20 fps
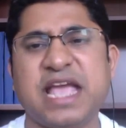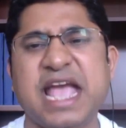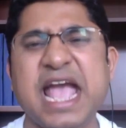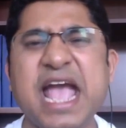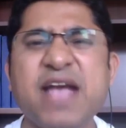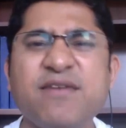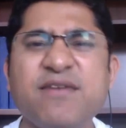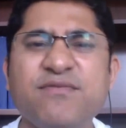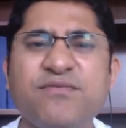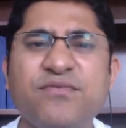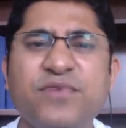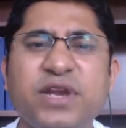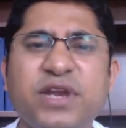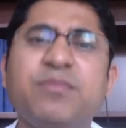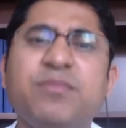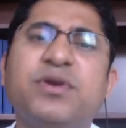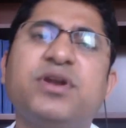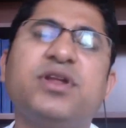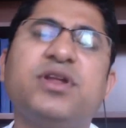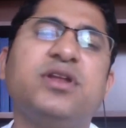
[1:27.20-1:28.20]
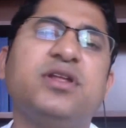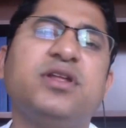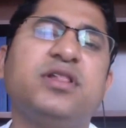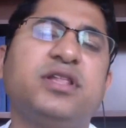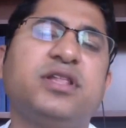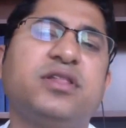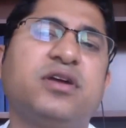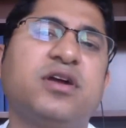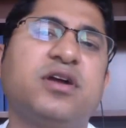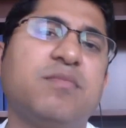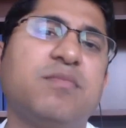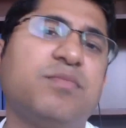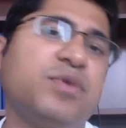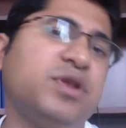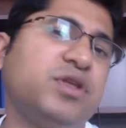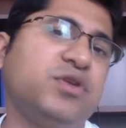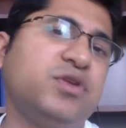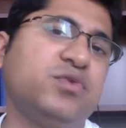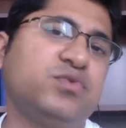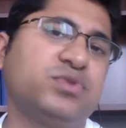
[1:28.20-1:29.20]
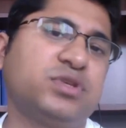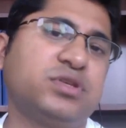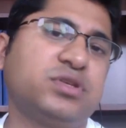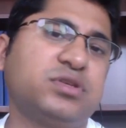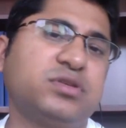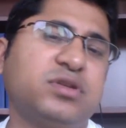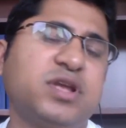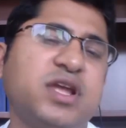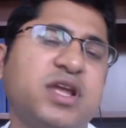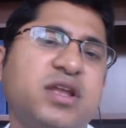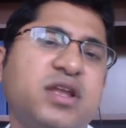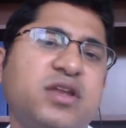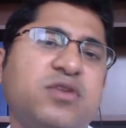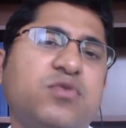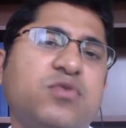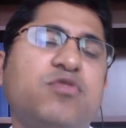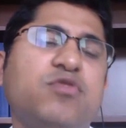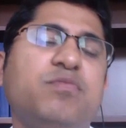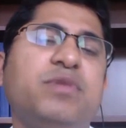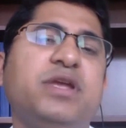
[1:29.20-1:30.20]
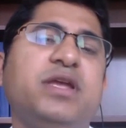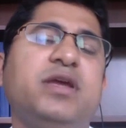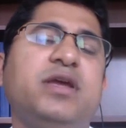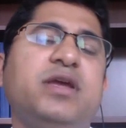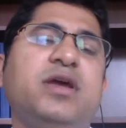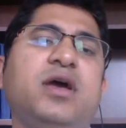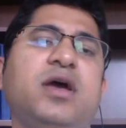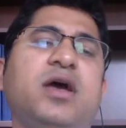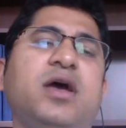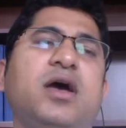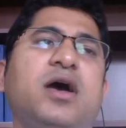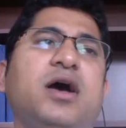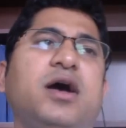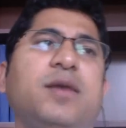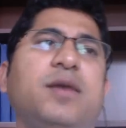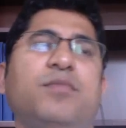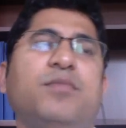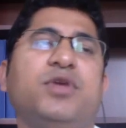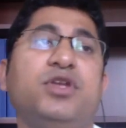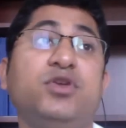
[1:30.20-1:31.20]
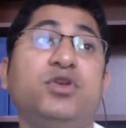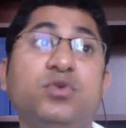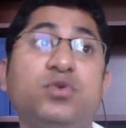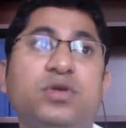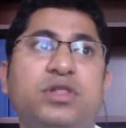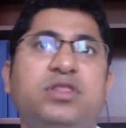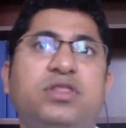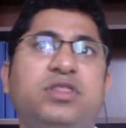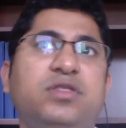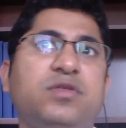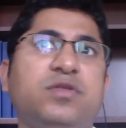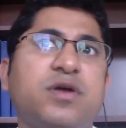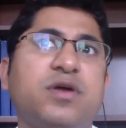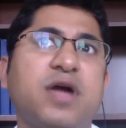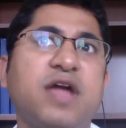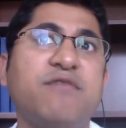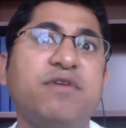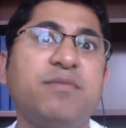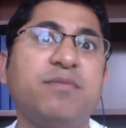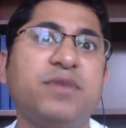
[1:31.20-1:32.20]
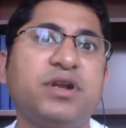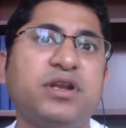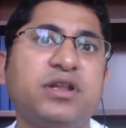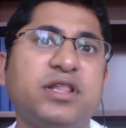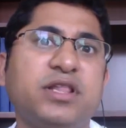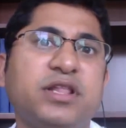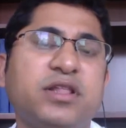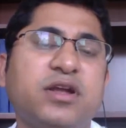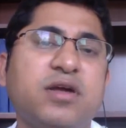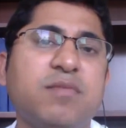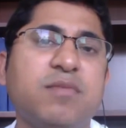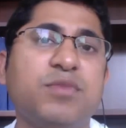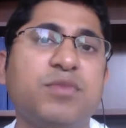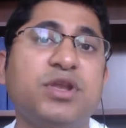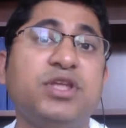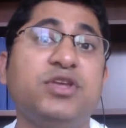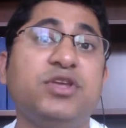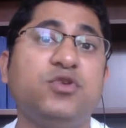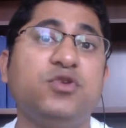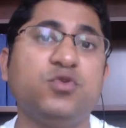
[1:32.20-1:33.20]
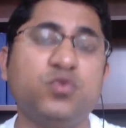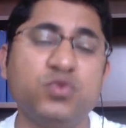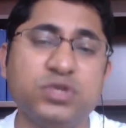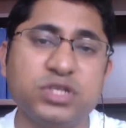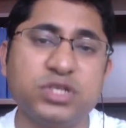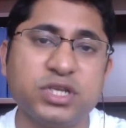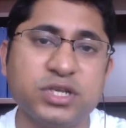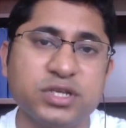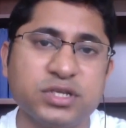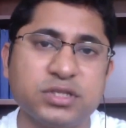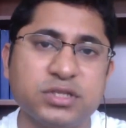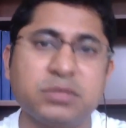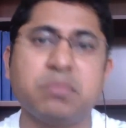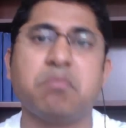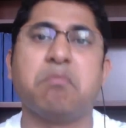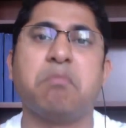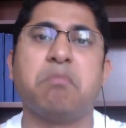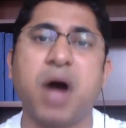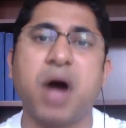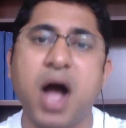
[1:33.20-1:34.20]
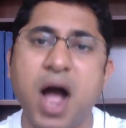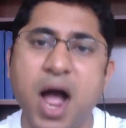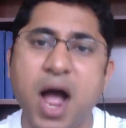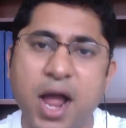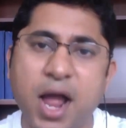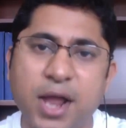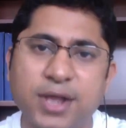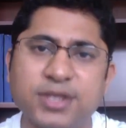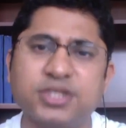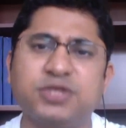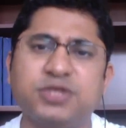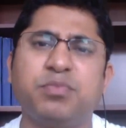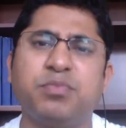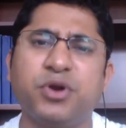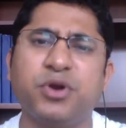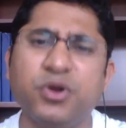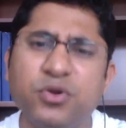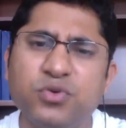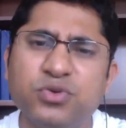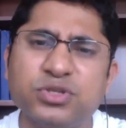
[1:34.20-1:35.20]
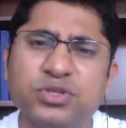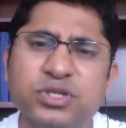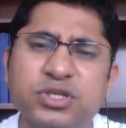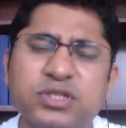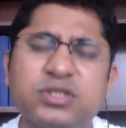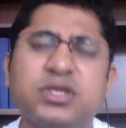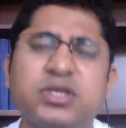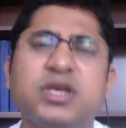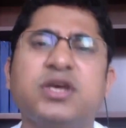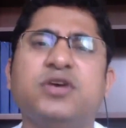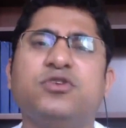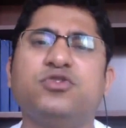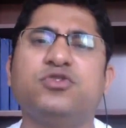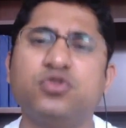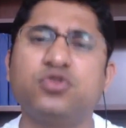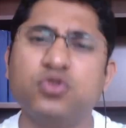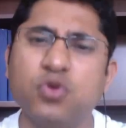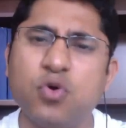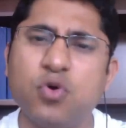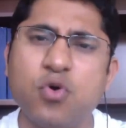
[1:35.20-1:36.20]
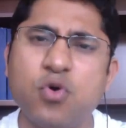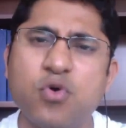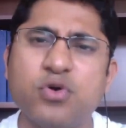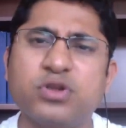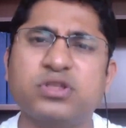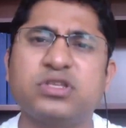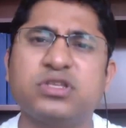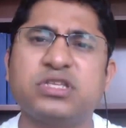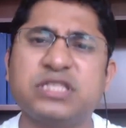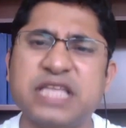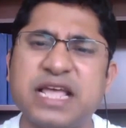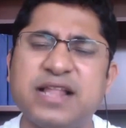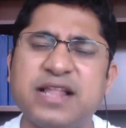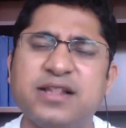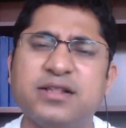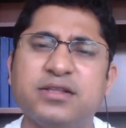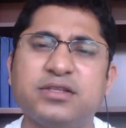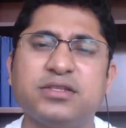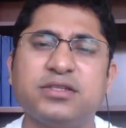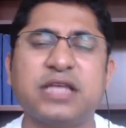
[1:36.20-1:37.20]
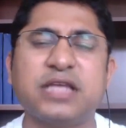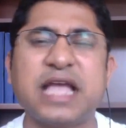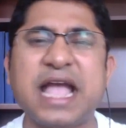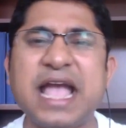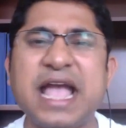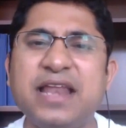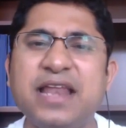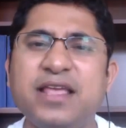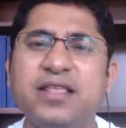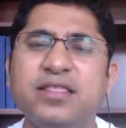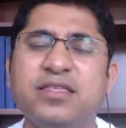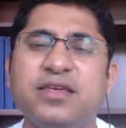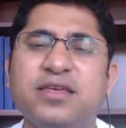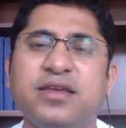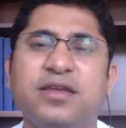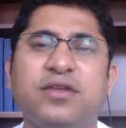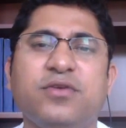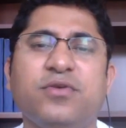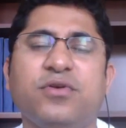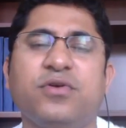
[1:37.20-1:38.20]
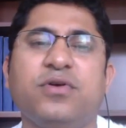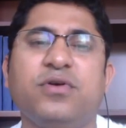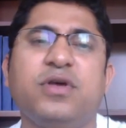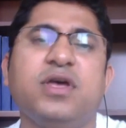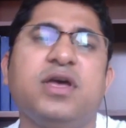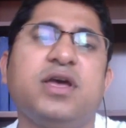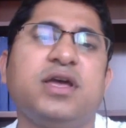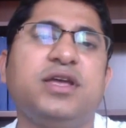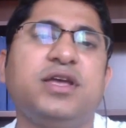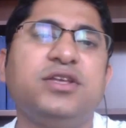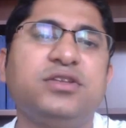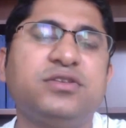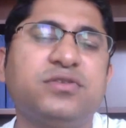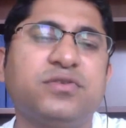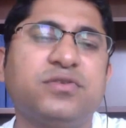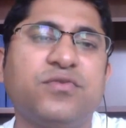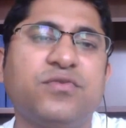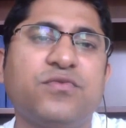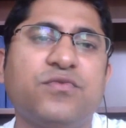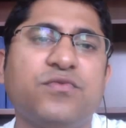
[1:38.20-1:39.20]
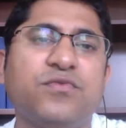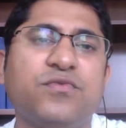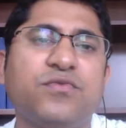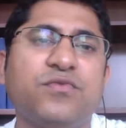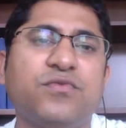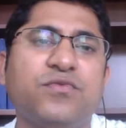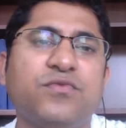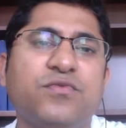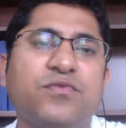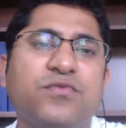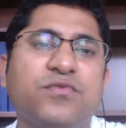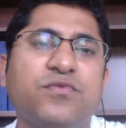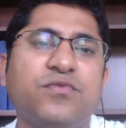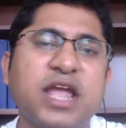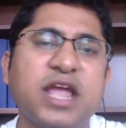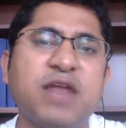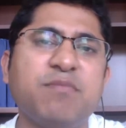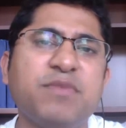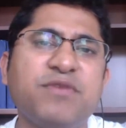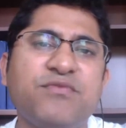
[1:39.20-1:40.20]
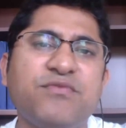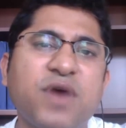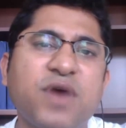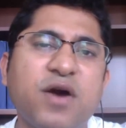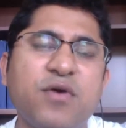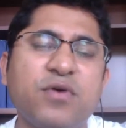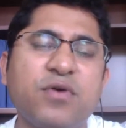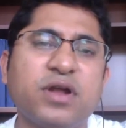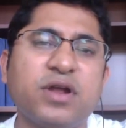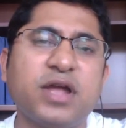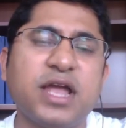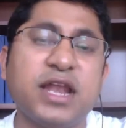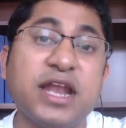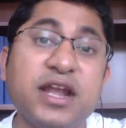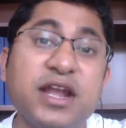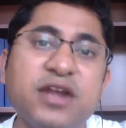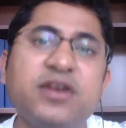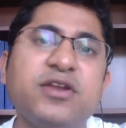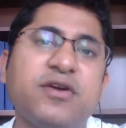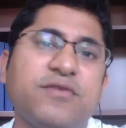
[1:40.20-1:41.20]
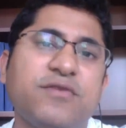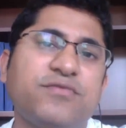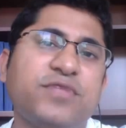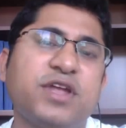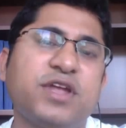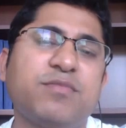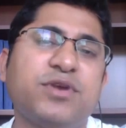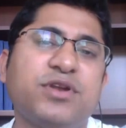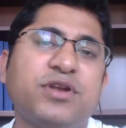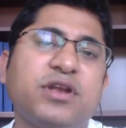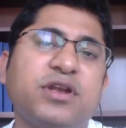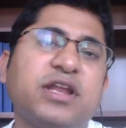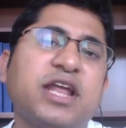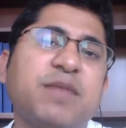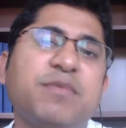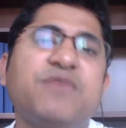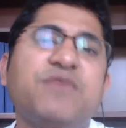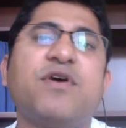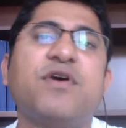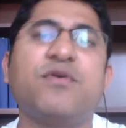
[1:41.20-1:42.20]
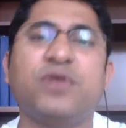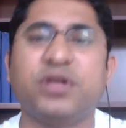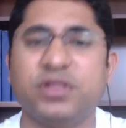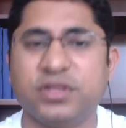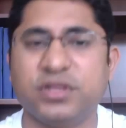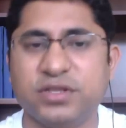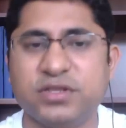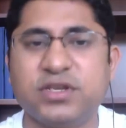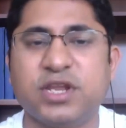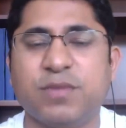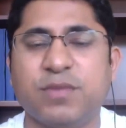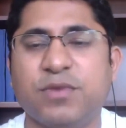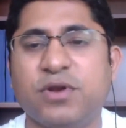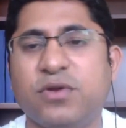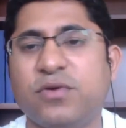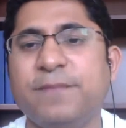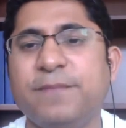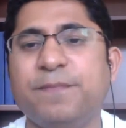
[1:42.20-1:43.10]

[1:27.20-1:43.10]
Every material that the company uses, right? It could be every material that the company uses, buys, produces, stores, sells, anything, is found, can be found. An entry of that material can be found in this table.